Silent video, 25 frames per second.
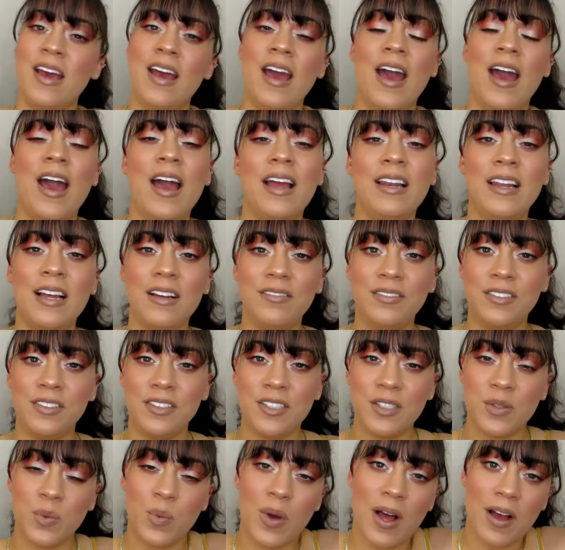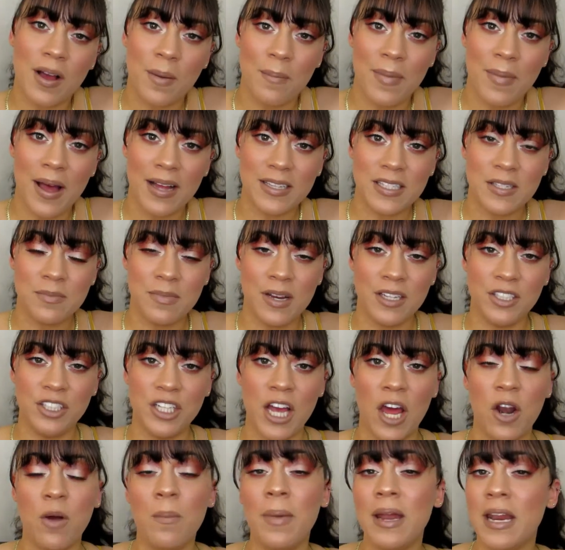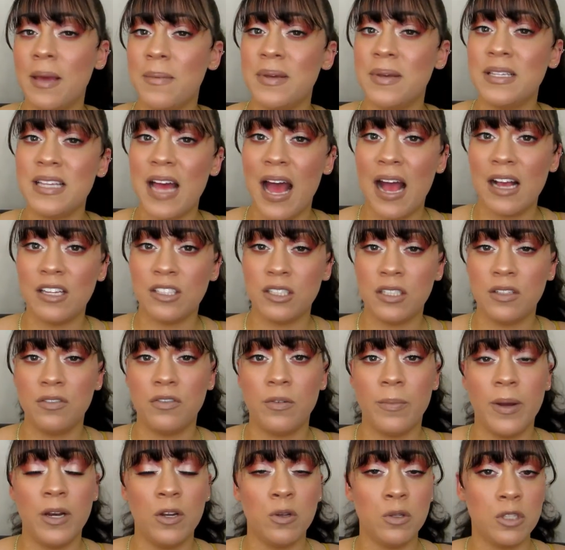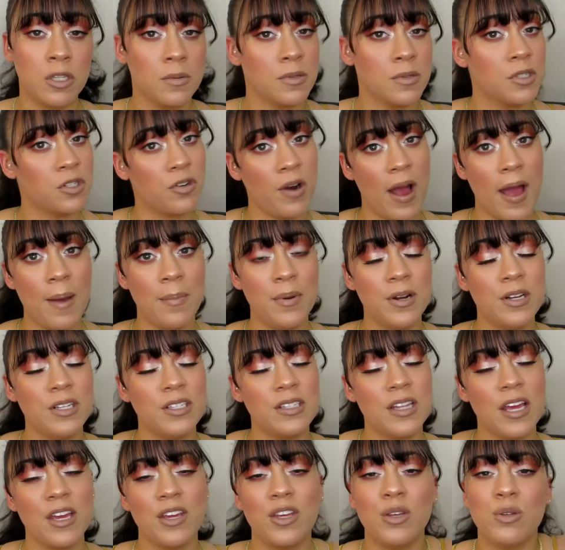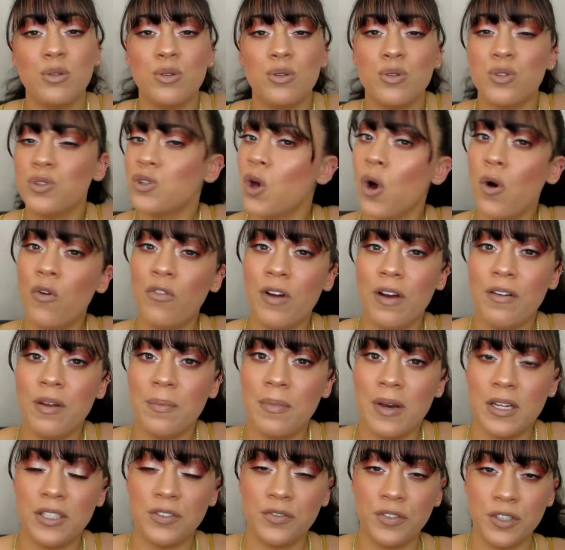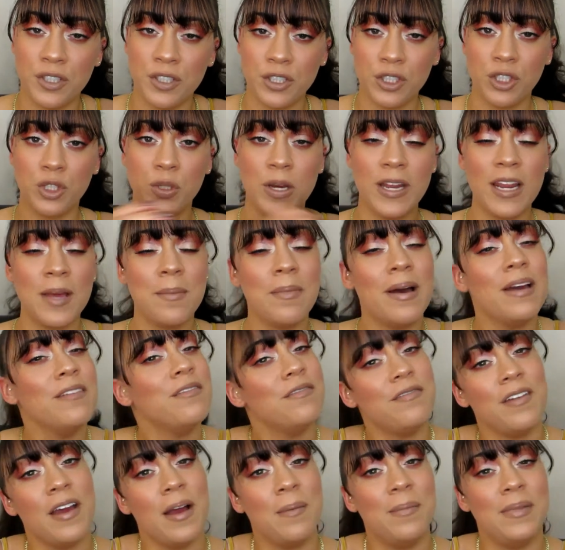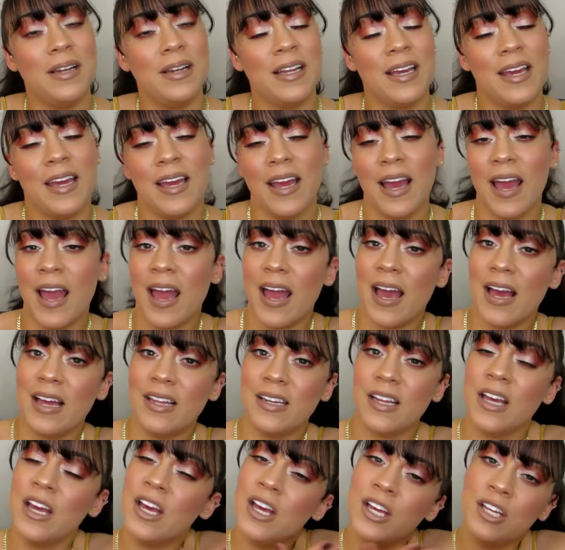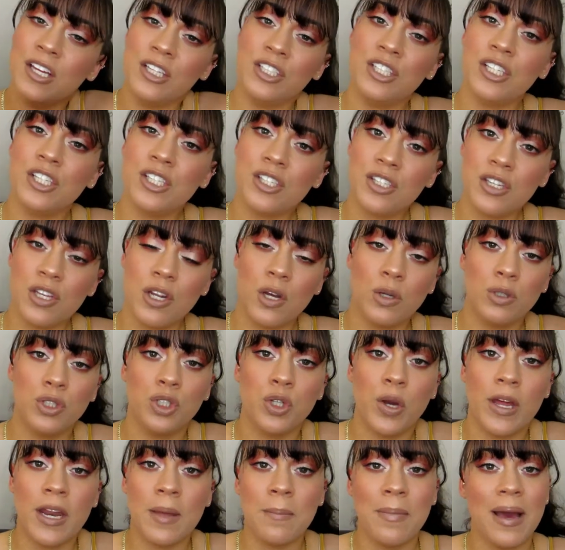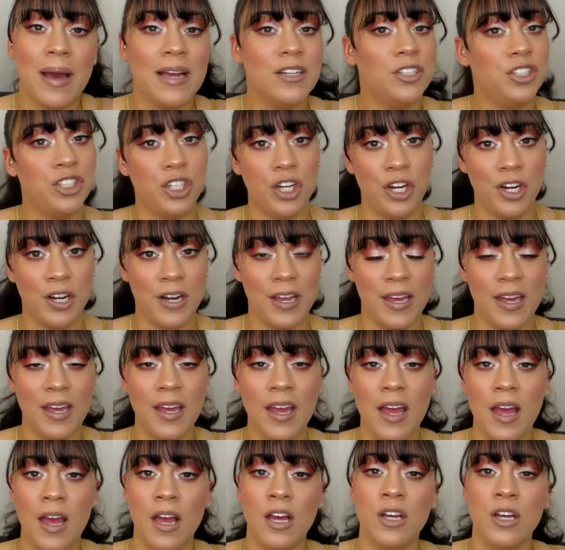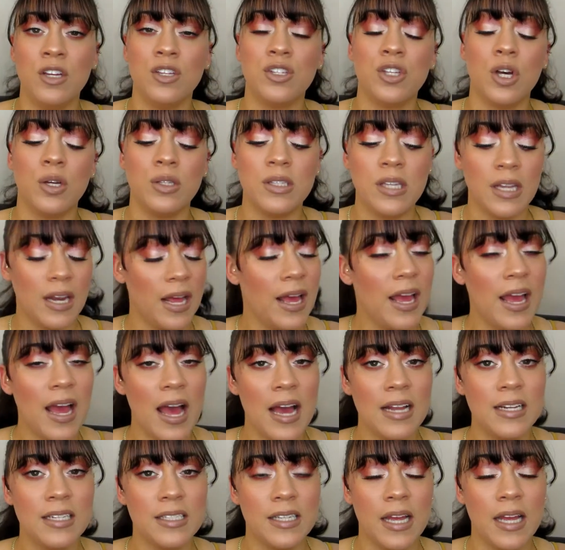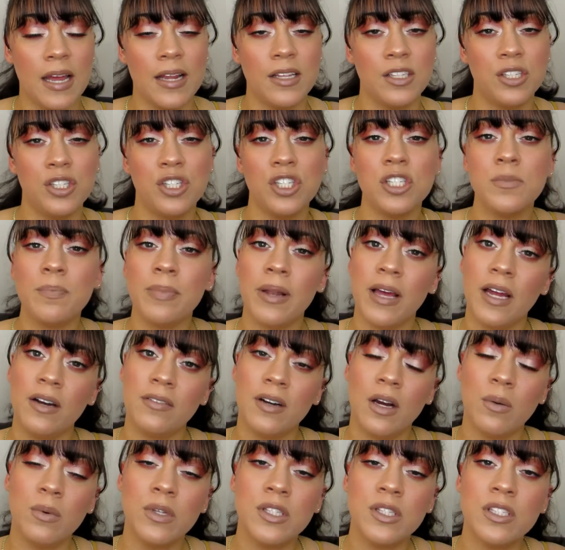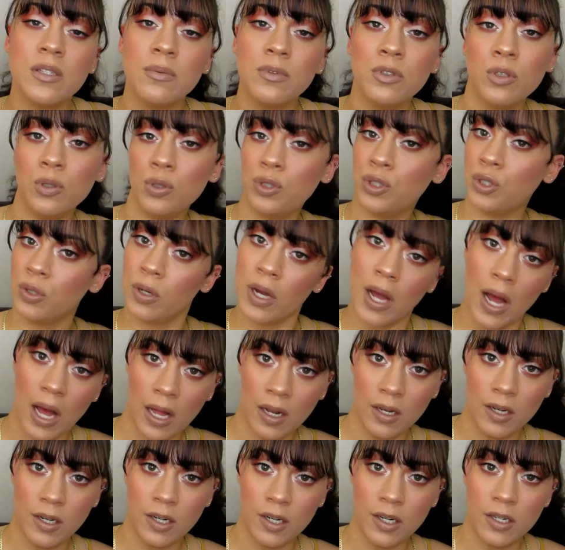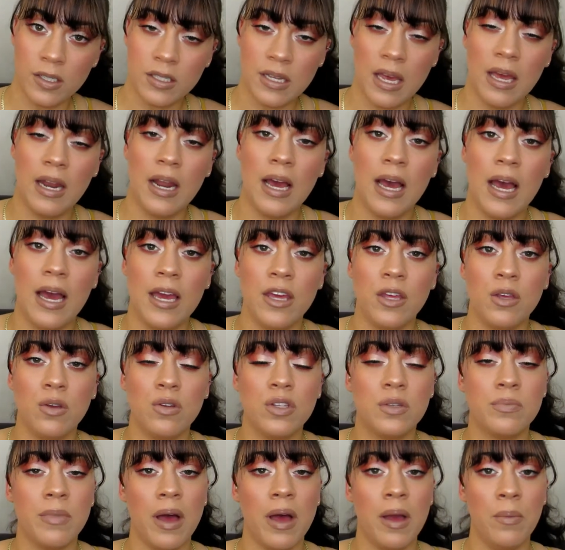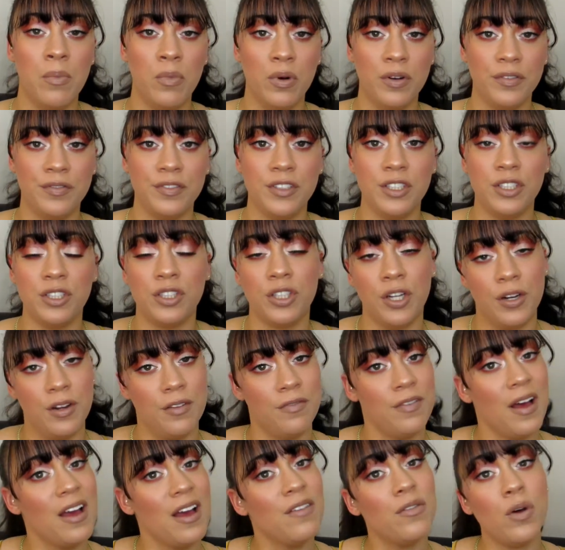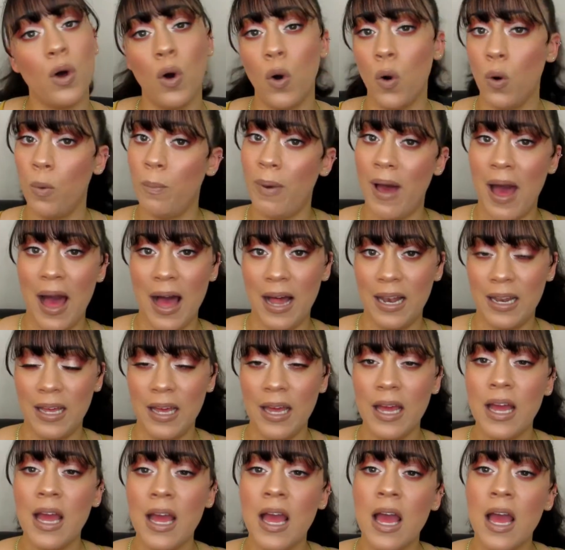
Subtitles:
Hey loves, welcome back to my channel. My name is Ashley. For my new subscribers, thank you so very much for joining my family and just joining my journey. So today I decided to just play around with some neutral colors, and I use my Morphe 35O palette.